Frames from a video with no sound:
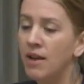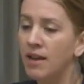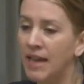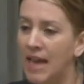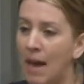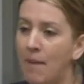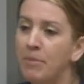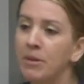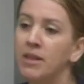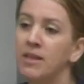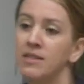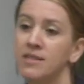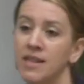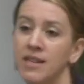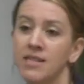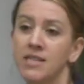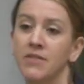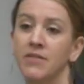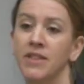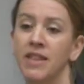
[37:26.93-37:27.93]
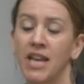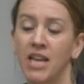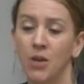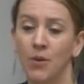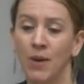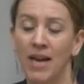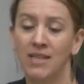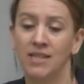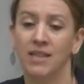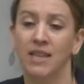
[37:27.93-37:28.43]
capital intensive in that
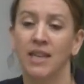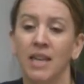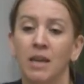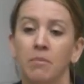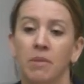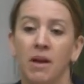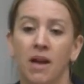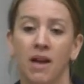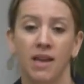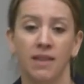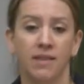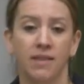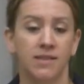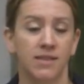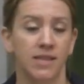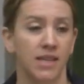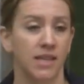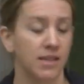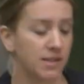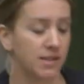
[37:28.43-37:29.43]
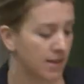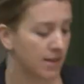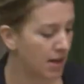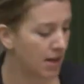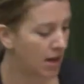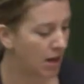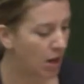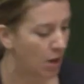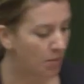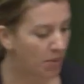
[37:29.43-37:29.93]
you had to keep buying the seeds,
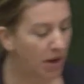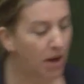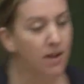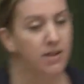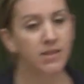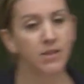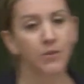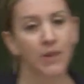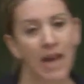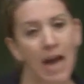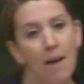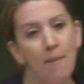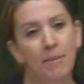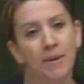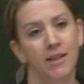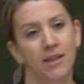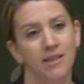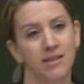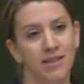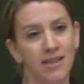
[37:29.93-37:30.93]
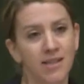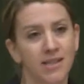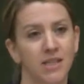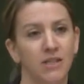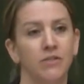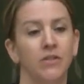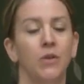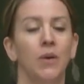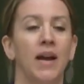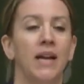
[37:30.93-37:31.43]
but also capital
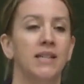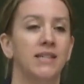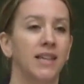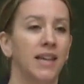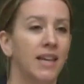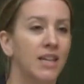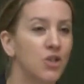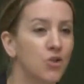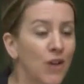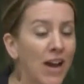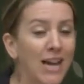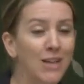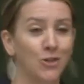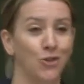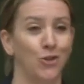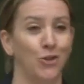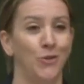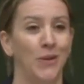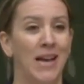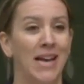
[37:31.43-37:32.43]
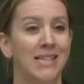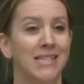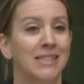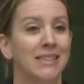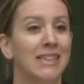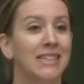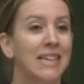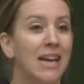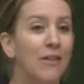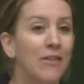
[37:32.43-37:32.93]
intensive, you had to get a tractor, you had to
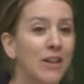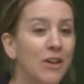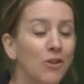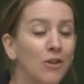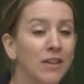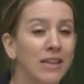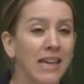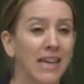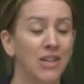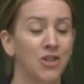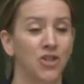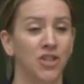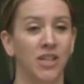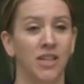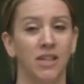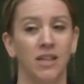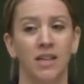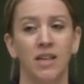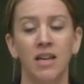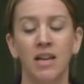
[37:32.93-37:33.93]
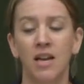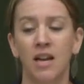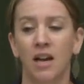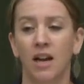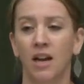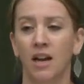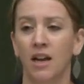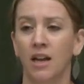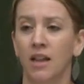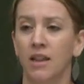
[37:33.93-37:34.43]
lay down the irrigation.
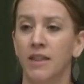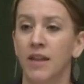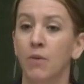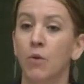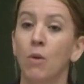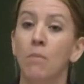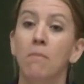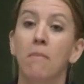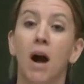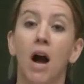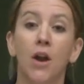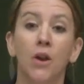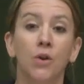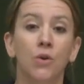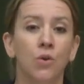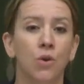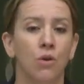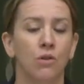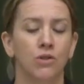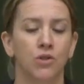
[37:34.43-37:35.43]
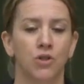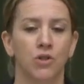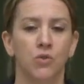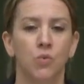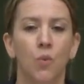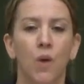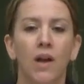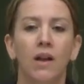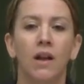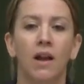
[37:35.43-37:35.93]
Uh, they were monocultures,
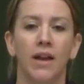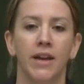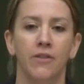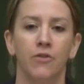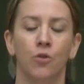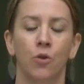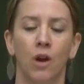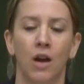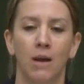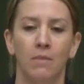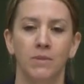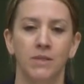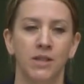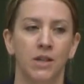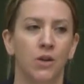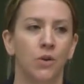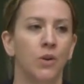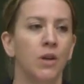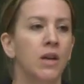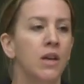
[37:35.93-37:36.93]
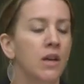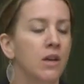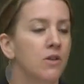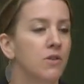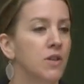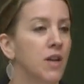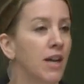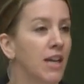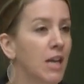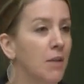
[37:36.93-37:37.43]
one kind of crop, so
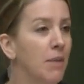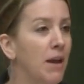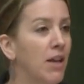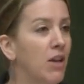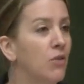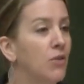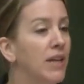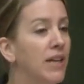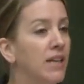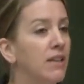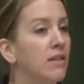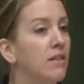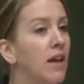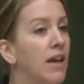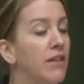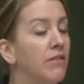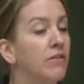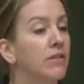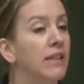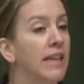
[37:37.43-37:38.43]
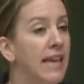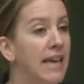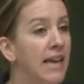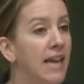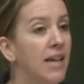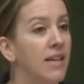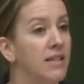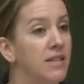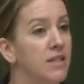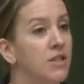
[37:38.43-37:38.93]
you're talking about you needed a lot of
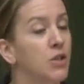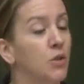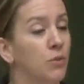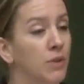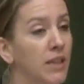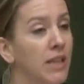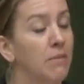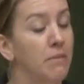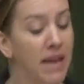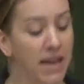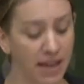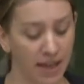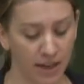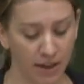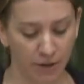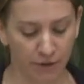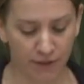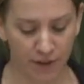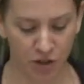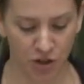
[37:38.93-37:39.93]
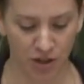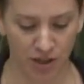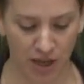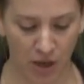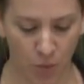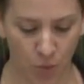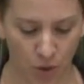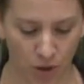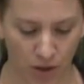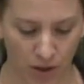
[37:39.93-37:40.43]
land to really make it efficient
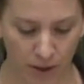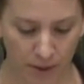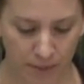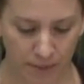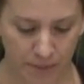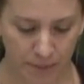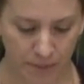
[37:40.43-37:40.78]
and work.